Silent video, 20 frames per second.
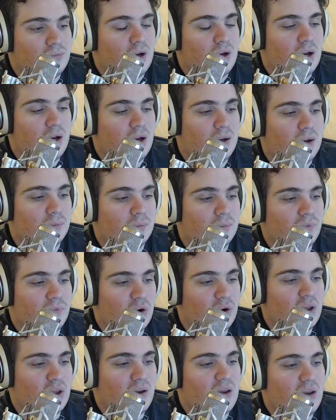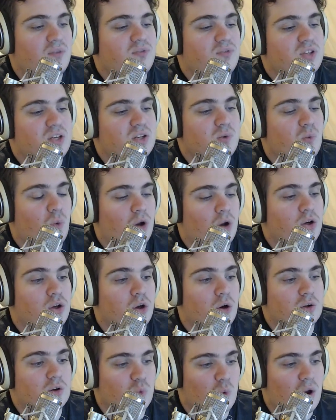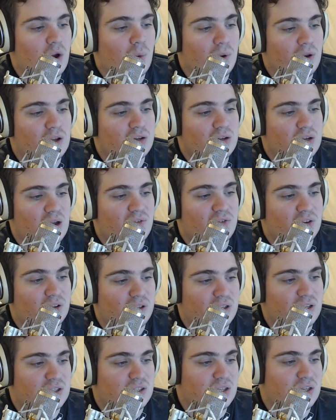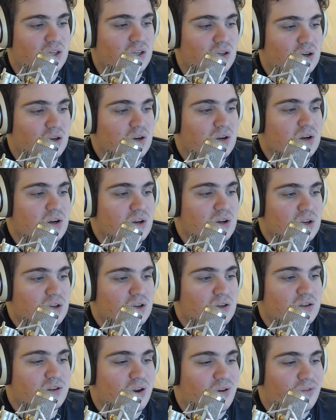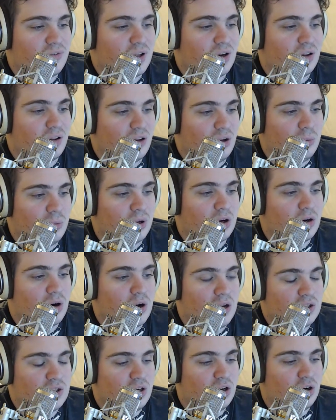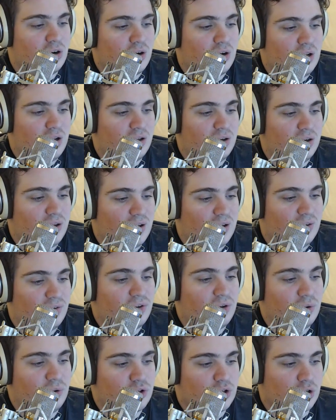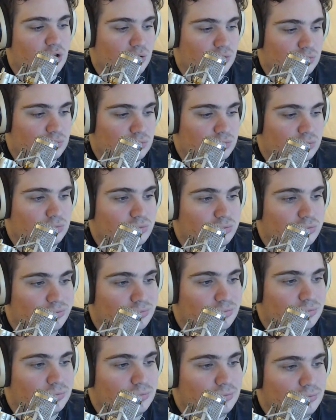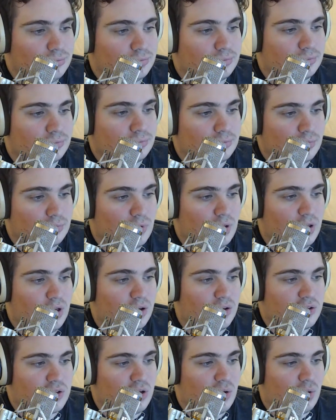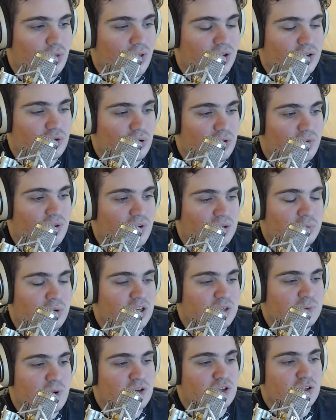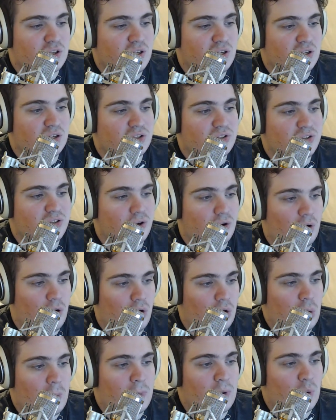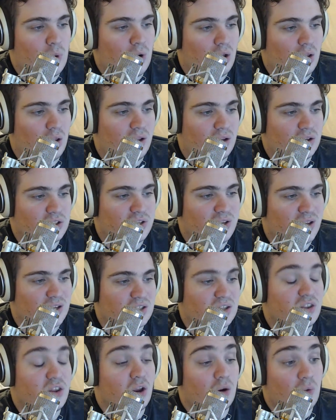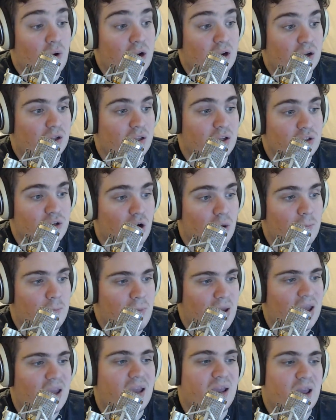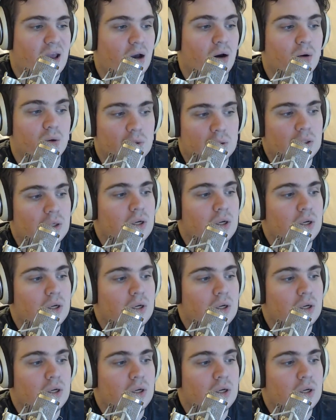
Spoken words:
if season 1 goes well, we could definitely see stuff get a little bit crazier in future years, with extra investment, especially as, OWL and LCS theoretically start paying out